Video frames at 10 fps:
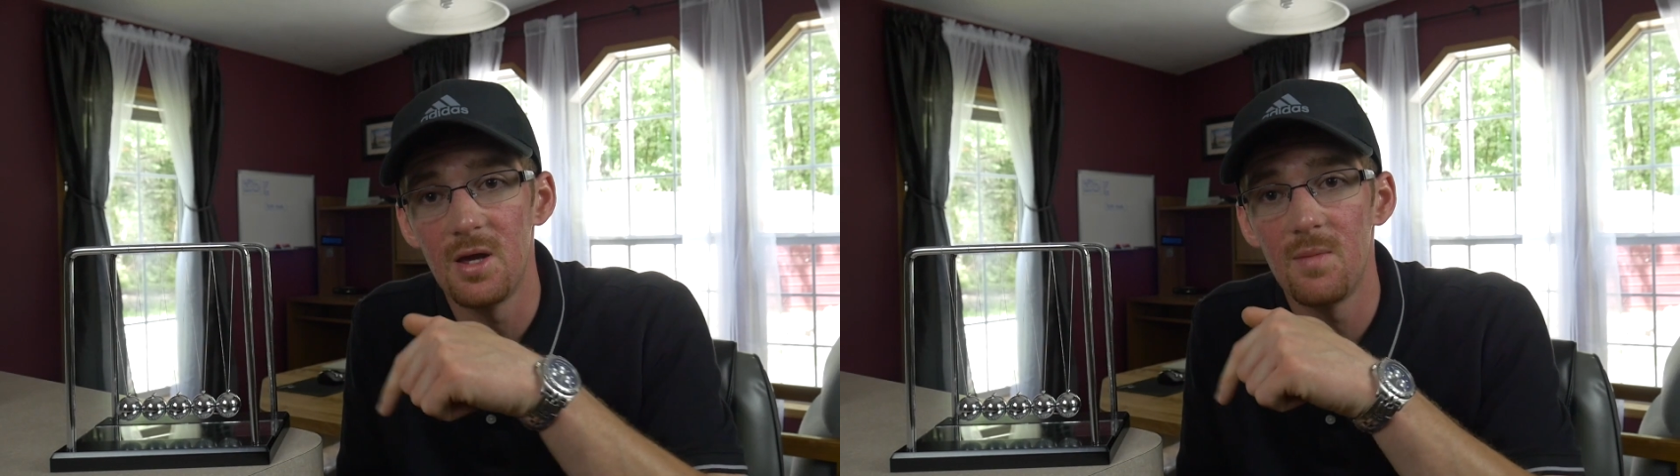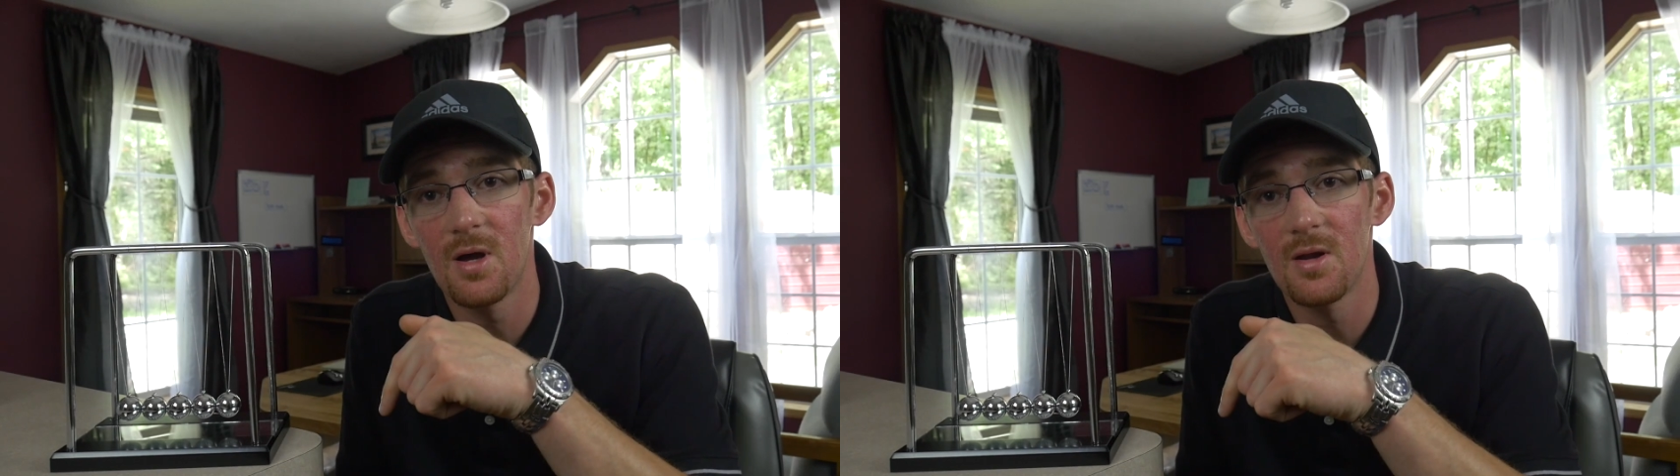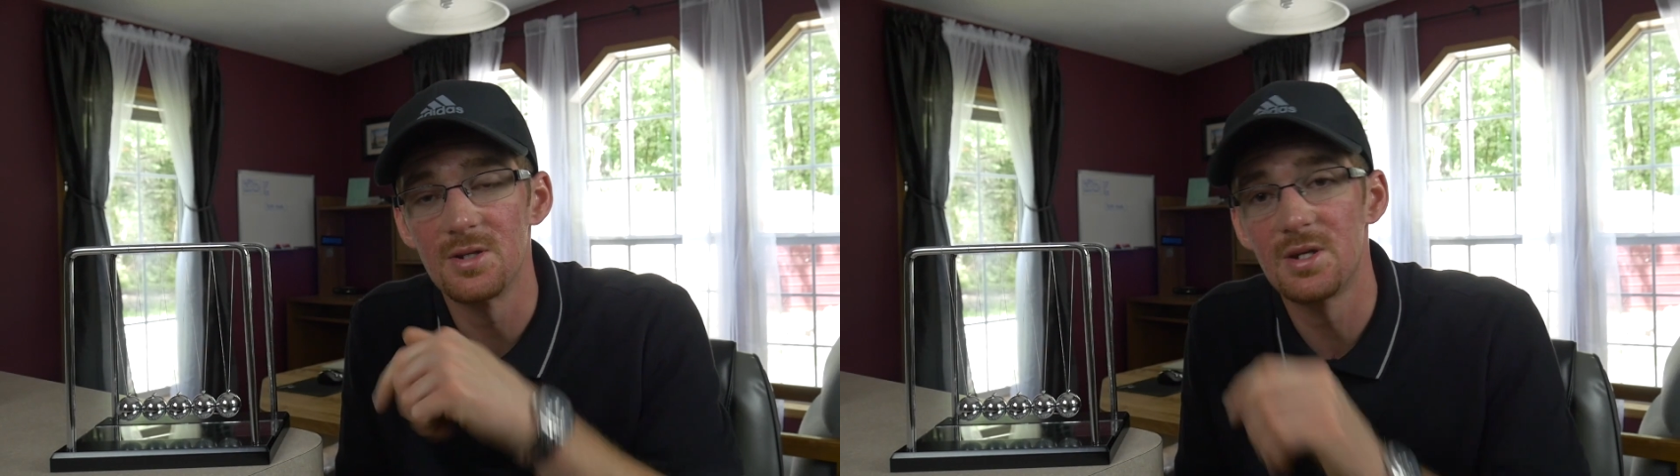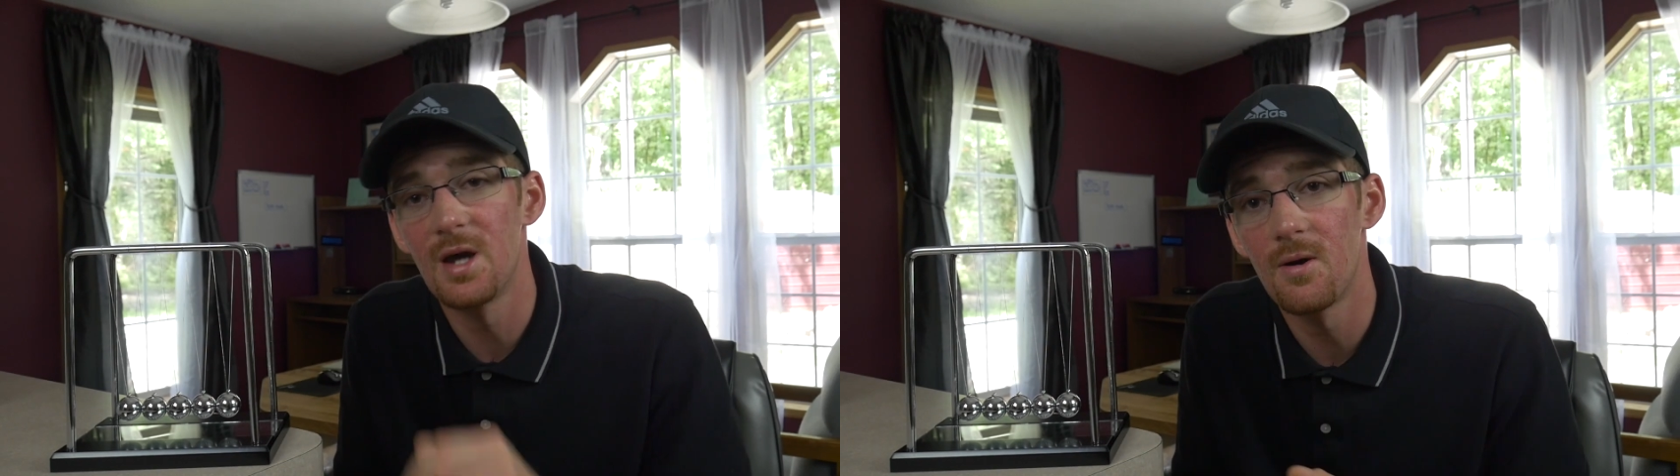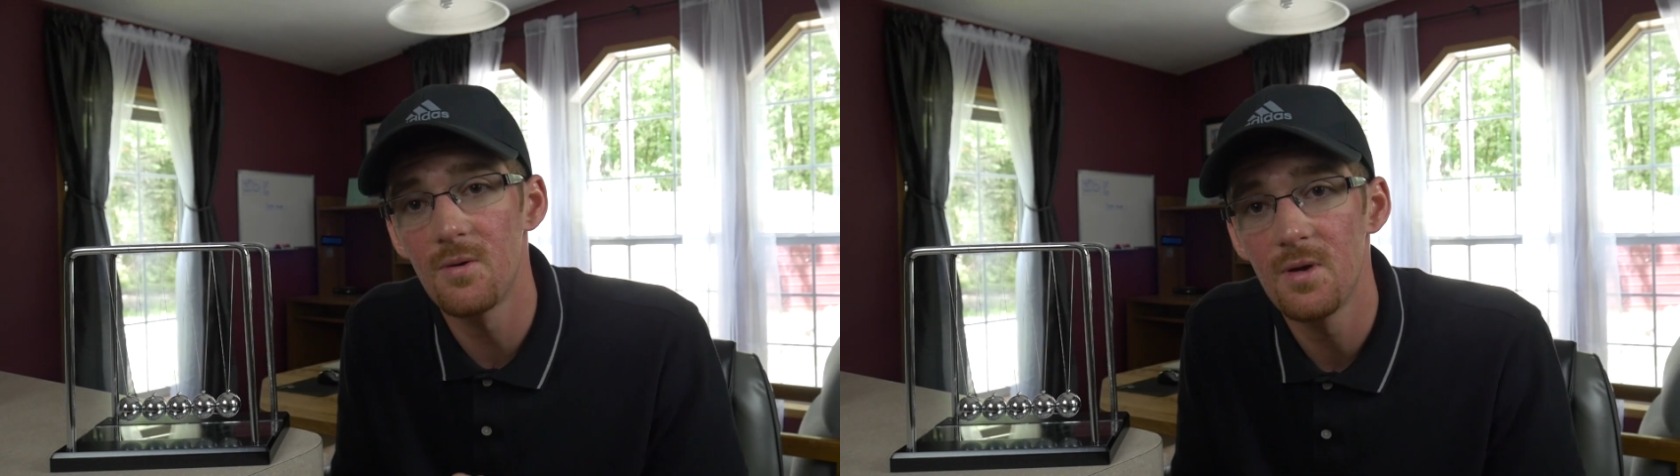email is
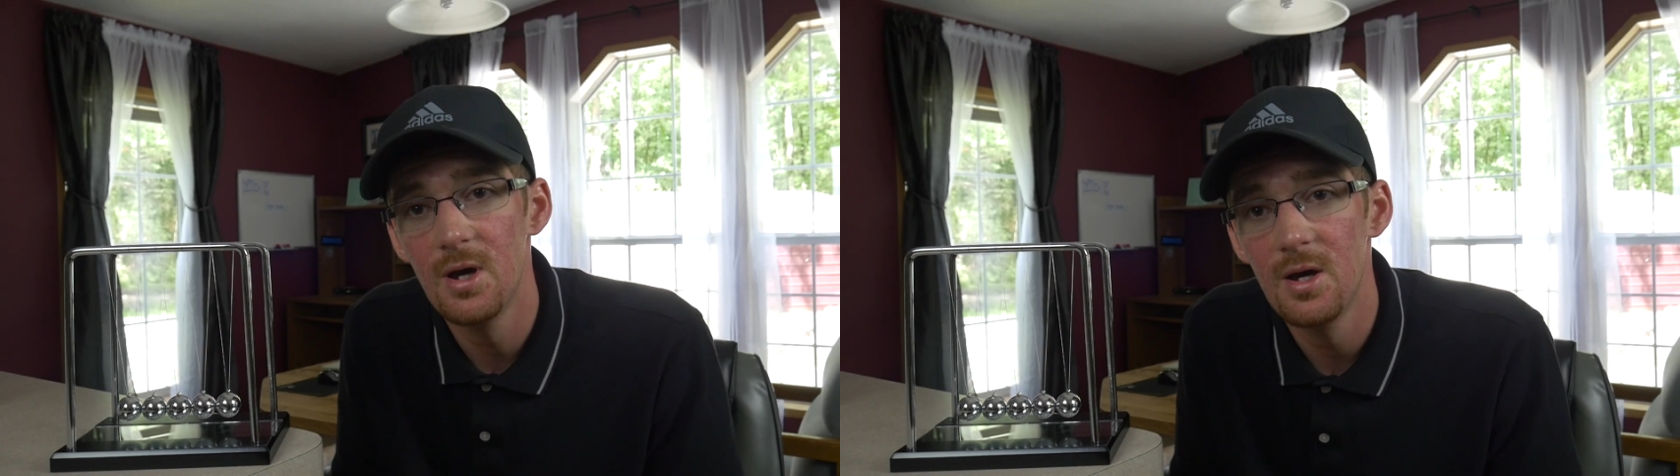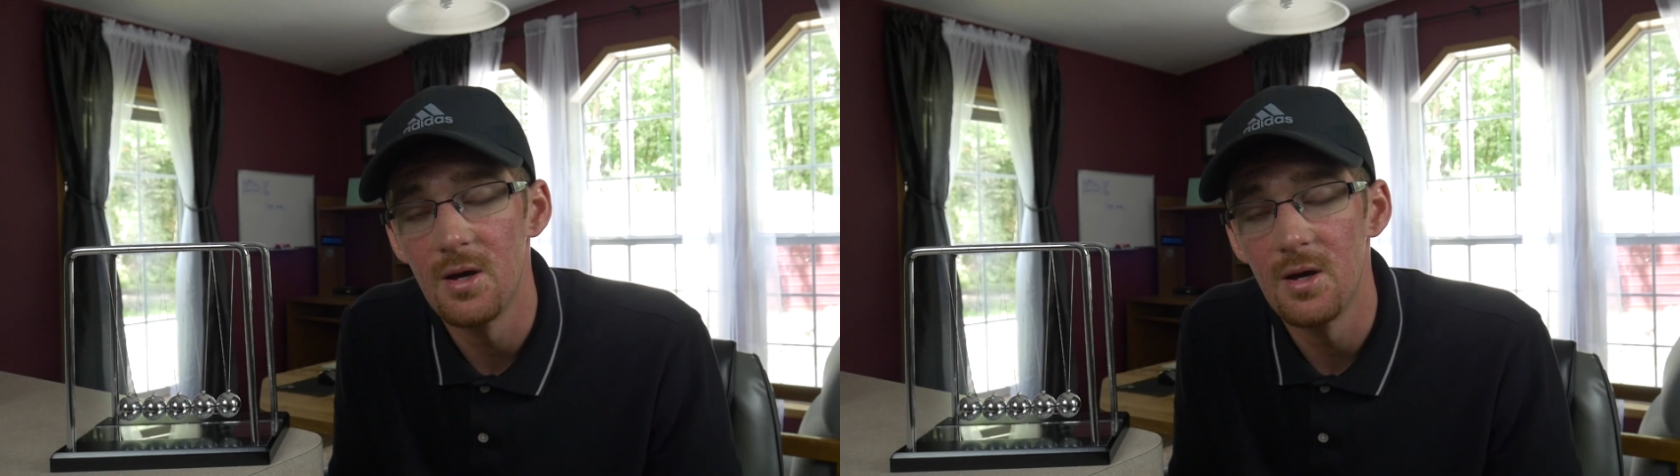down